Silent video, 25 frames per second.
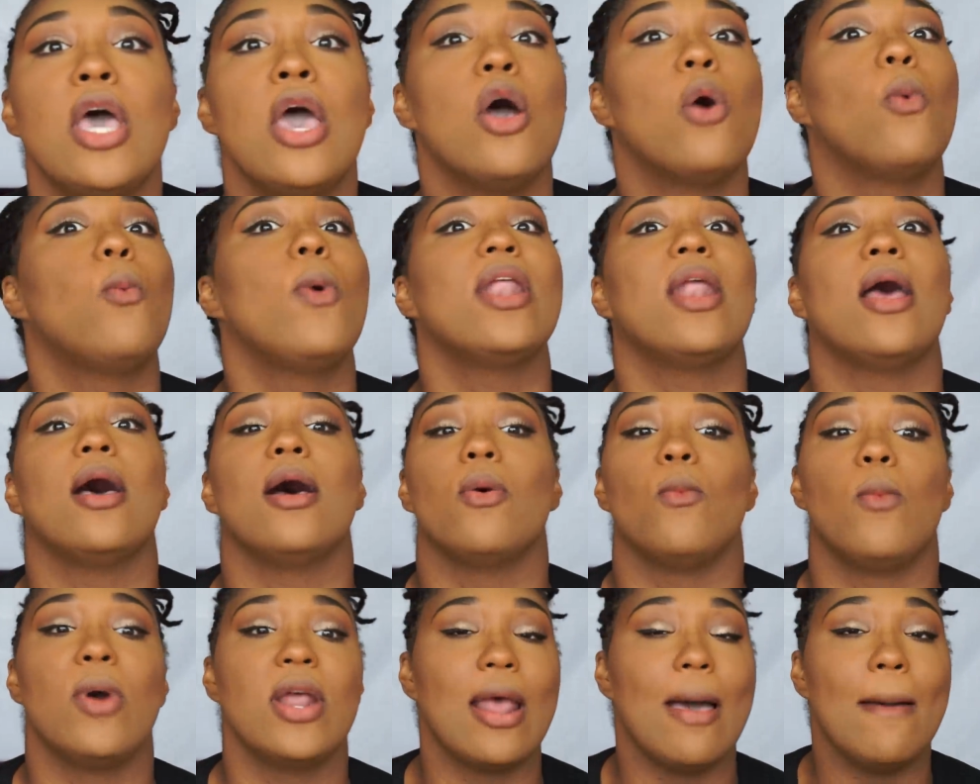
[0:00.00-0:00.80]
When
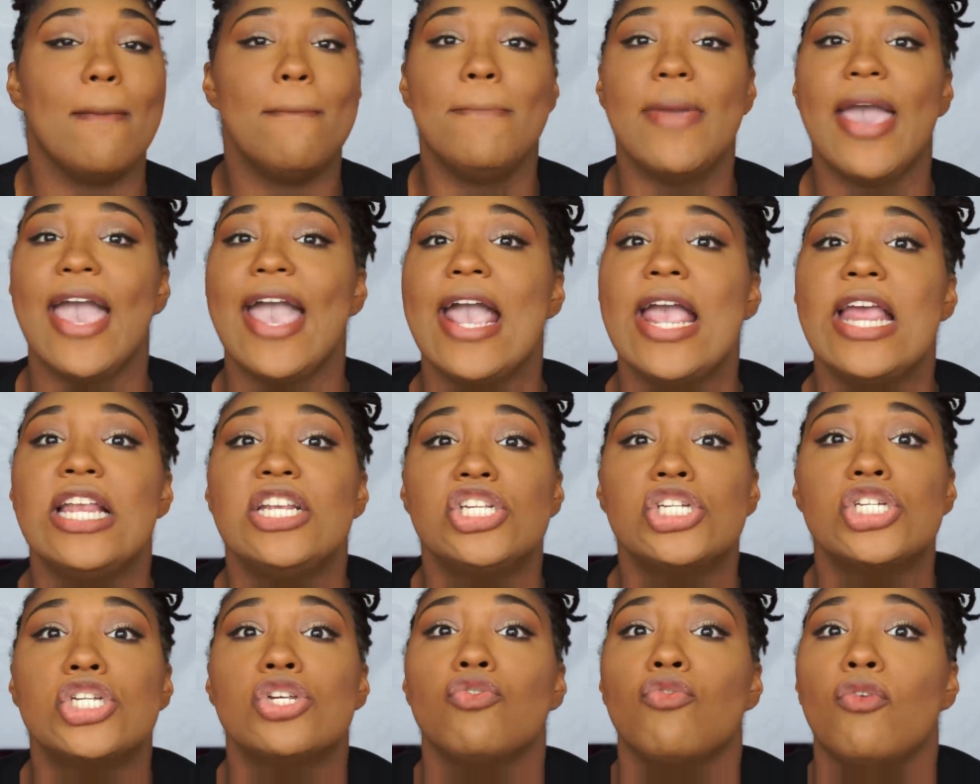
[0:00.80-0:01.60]
a
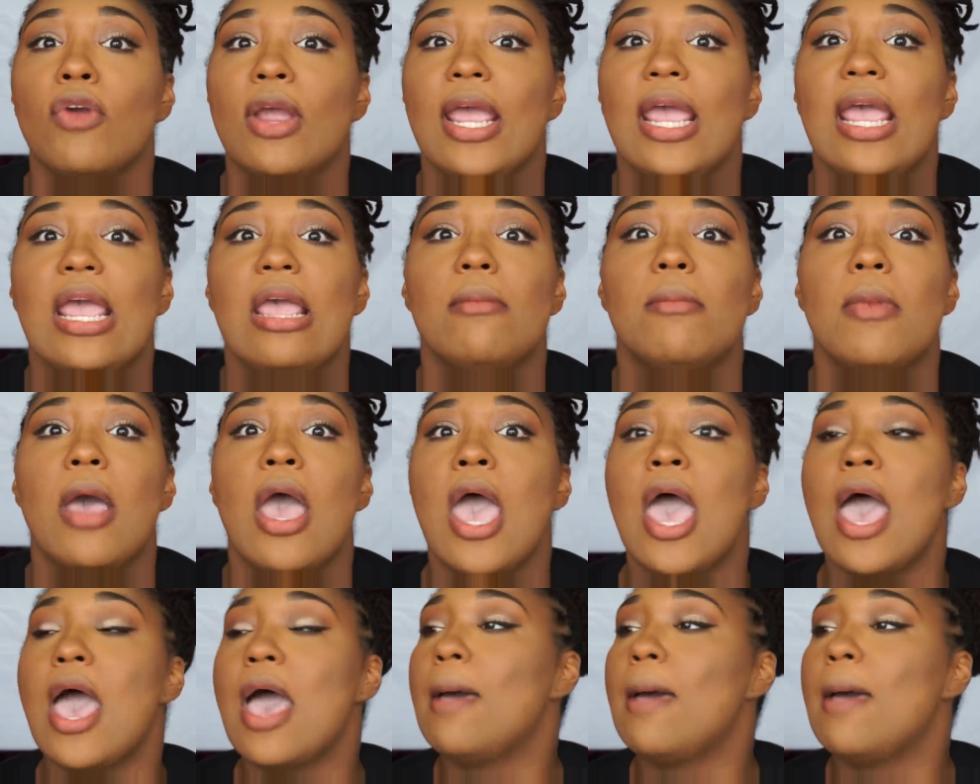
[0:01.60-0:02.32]
mainstream